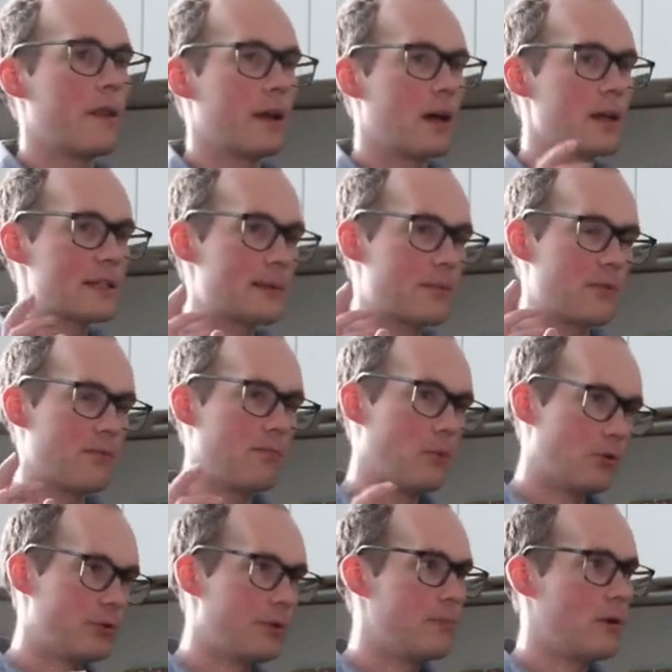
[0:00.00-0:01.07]
The concept of
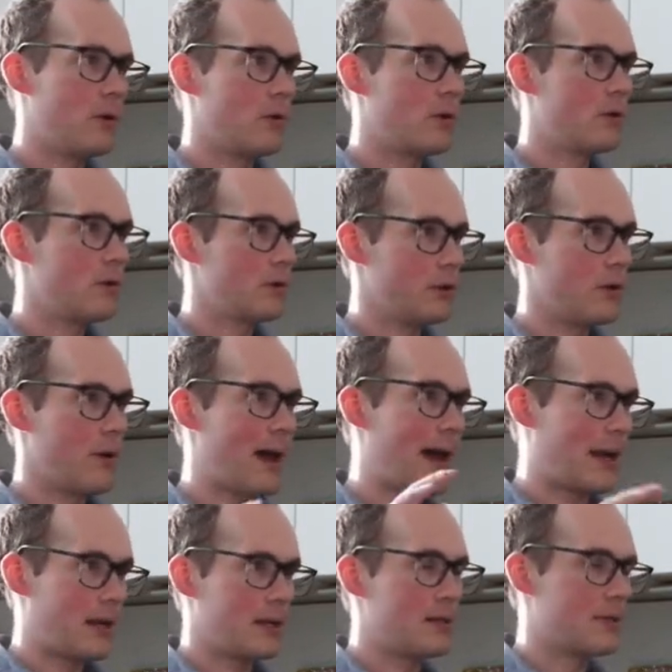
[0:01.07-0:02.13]
multimodal,
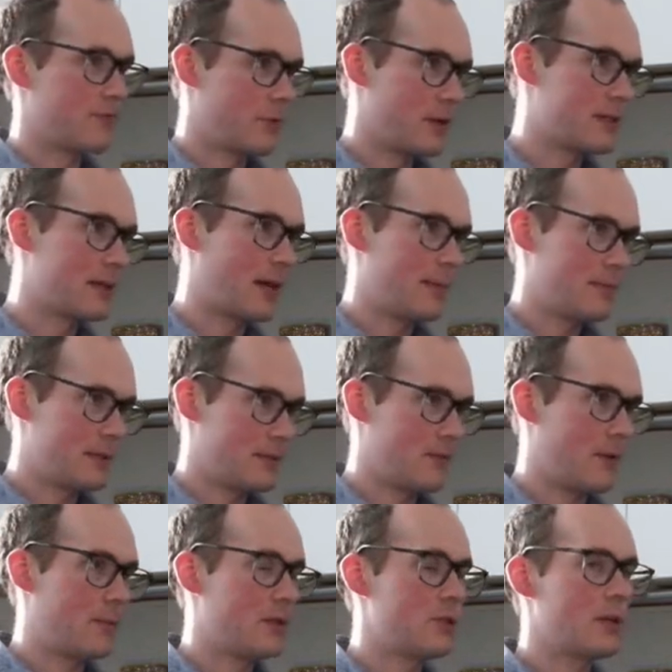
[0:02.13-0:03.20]
adding different types
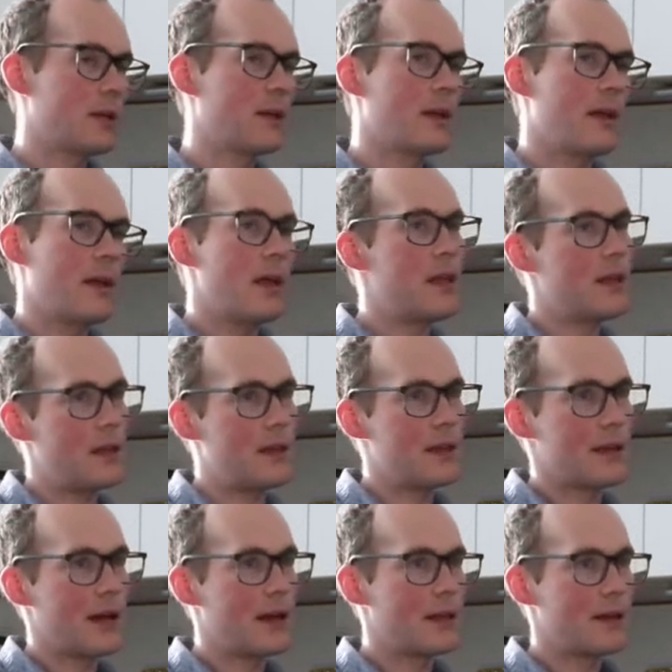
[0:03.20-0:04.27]
of imaging,
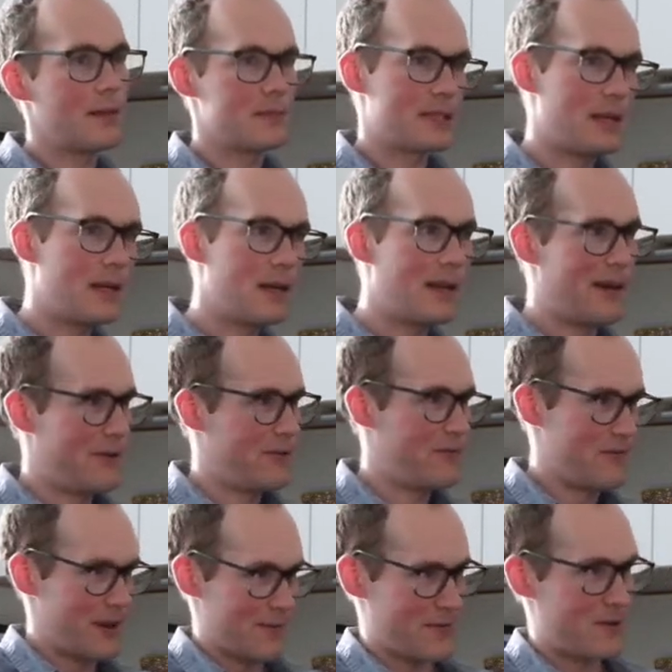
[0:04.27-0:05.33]
it kind of comes in and out of
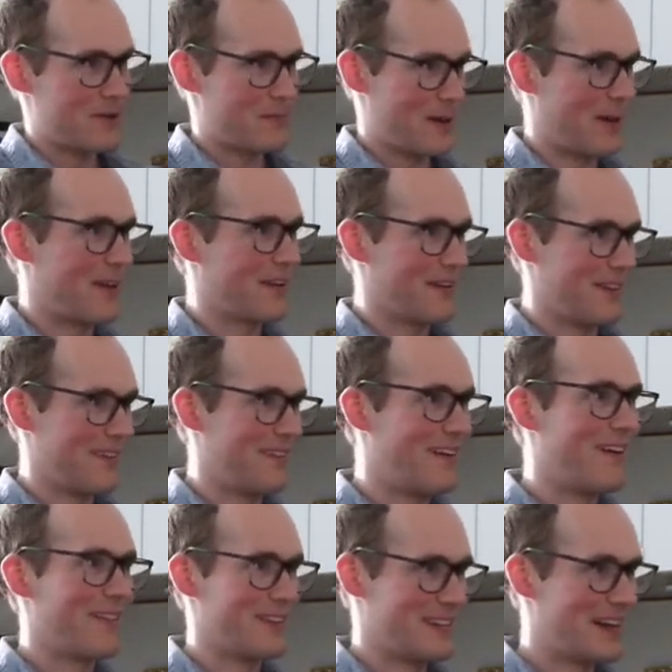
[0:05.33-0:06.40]
favor depending
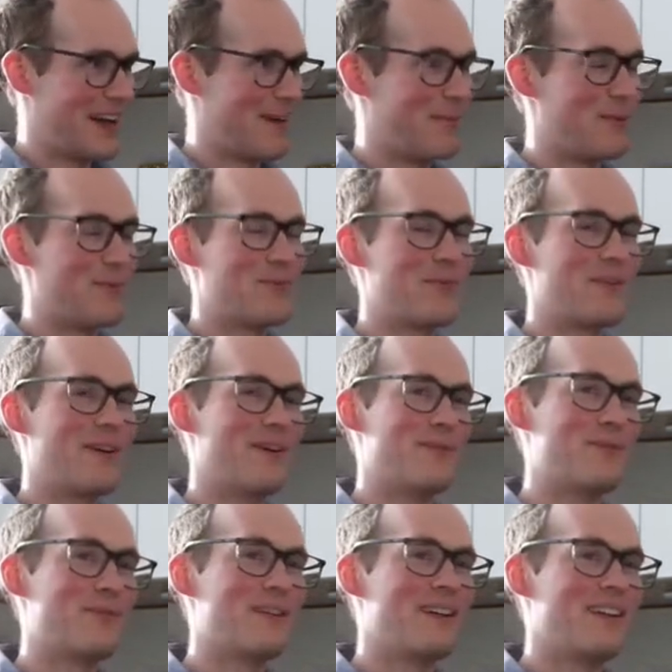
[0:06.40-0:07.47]
on the time of
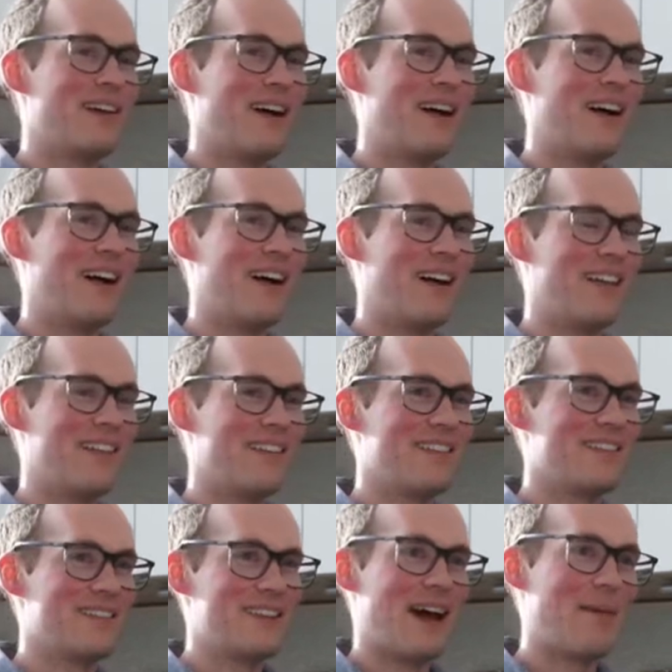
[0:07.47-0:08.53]

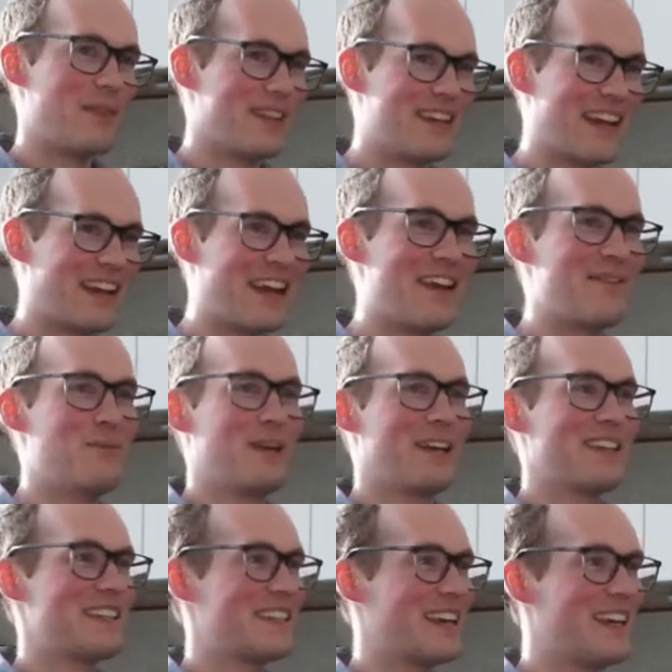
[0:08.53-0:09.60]
the decade, we
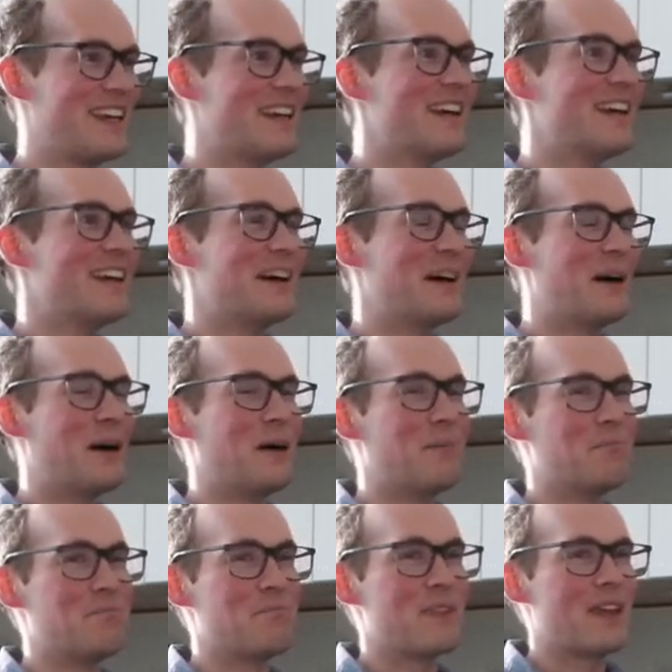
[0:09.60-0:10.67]
could say.
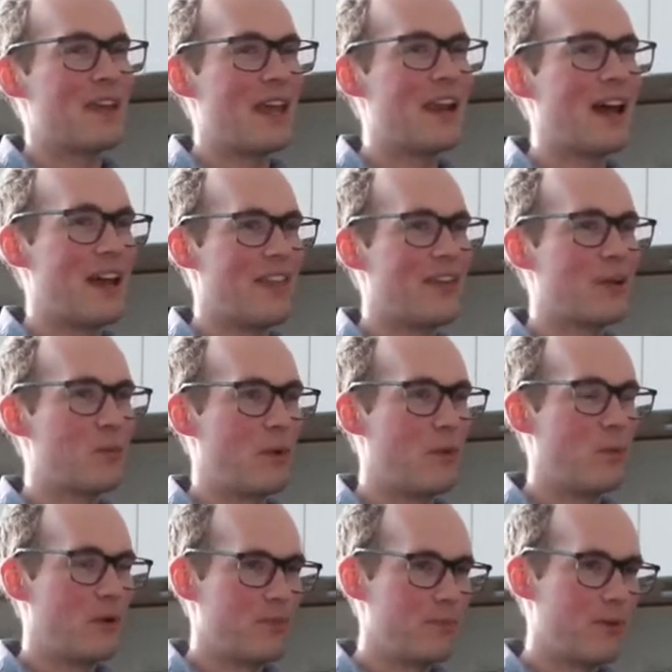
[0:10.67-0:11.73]
Mm-hmm. And I think
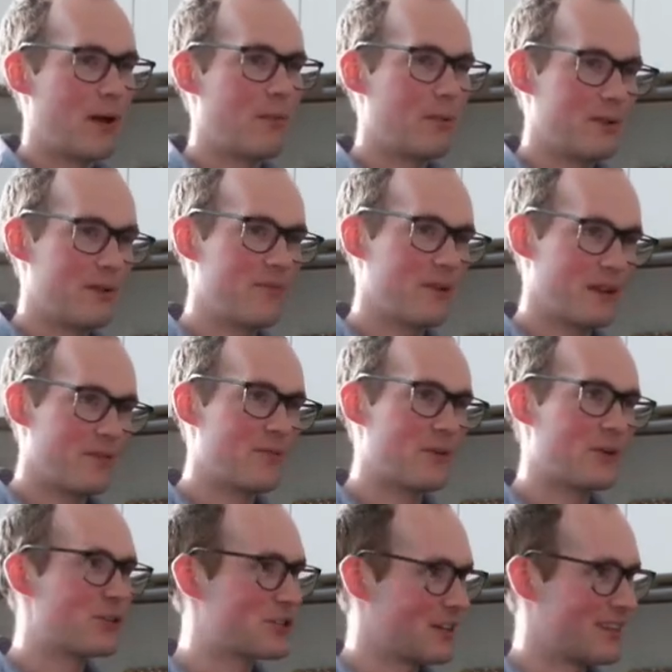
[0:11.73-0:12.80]
we'll probably
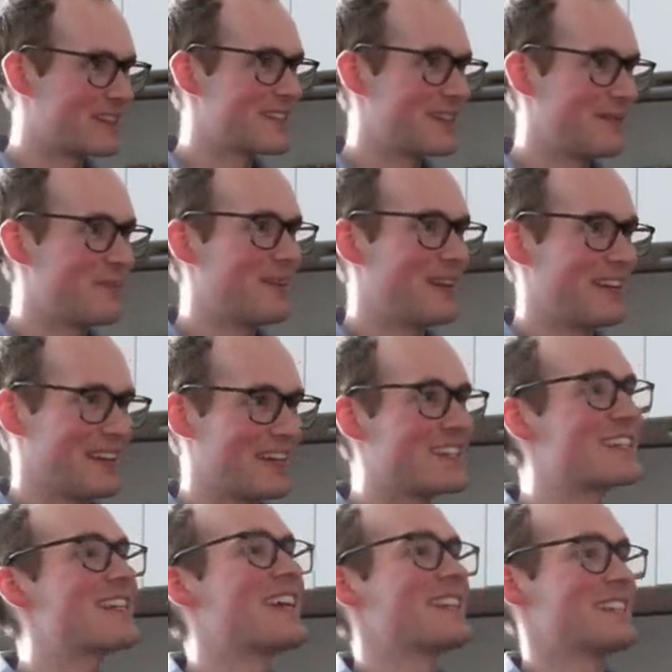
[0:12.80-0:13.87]
converge on some
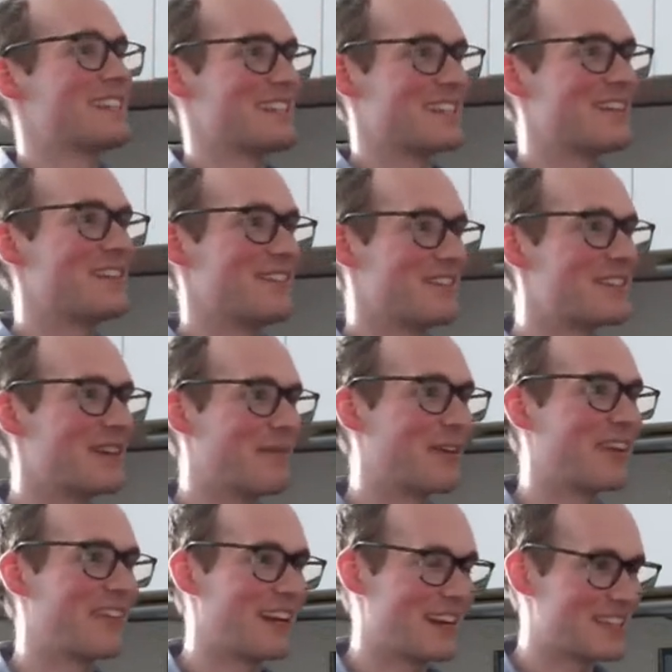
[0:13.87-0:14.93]
consensus or
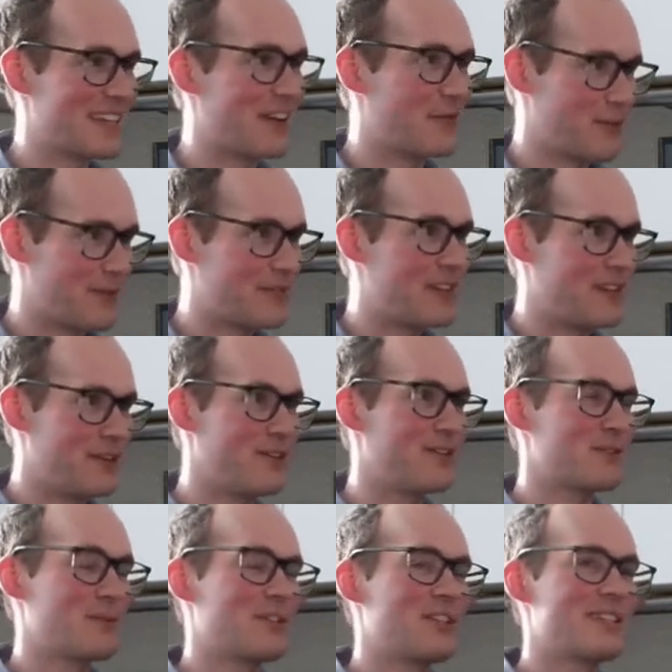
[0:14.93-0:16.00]
something in the next 10 or 15
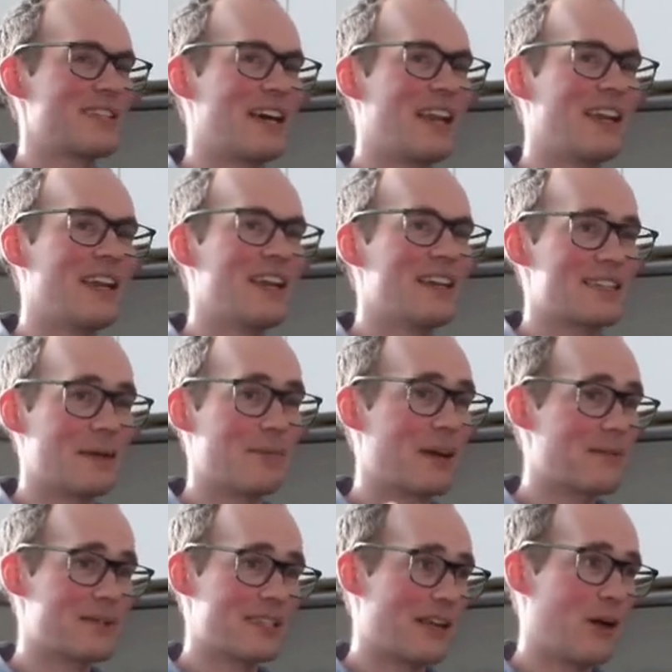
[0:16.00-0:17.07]
years, which is that
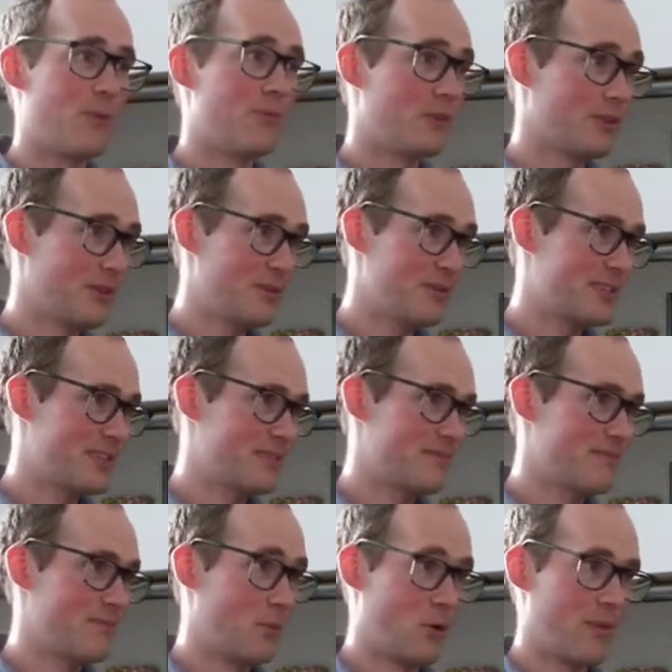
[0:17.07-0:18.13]
sometimes it's helpful to
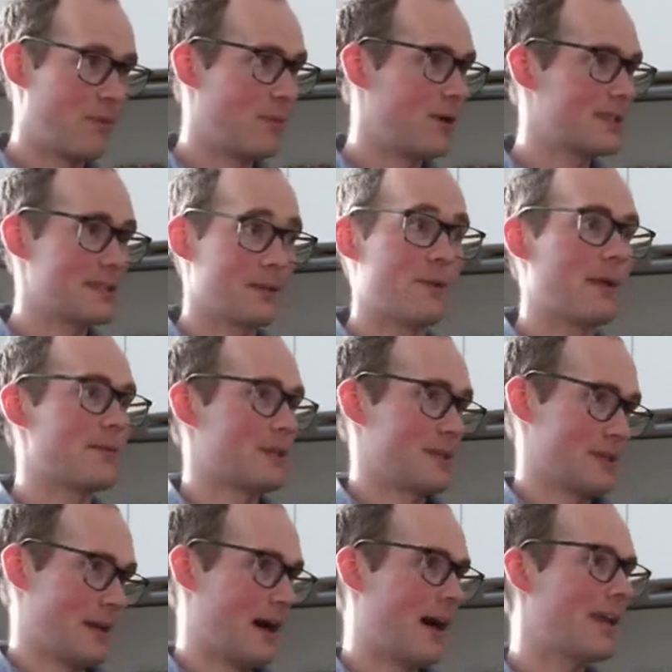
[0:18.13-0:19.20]
use more than one, sometimes
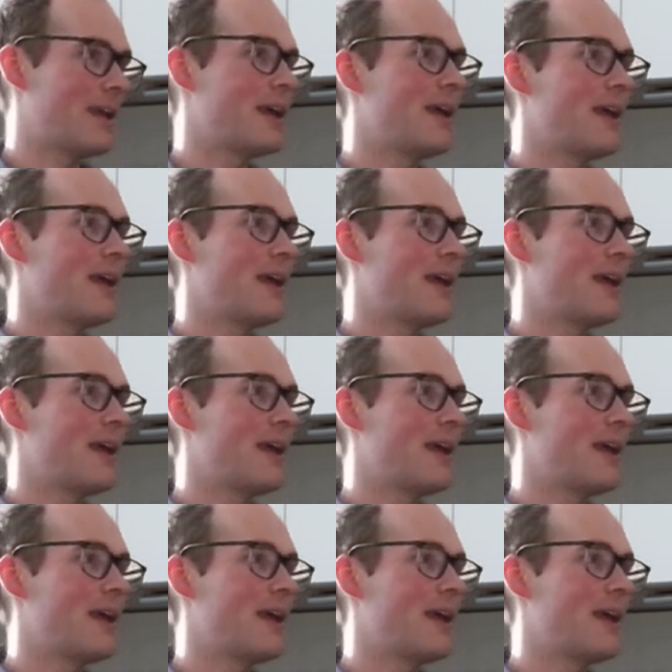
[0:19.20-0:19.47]
it's not.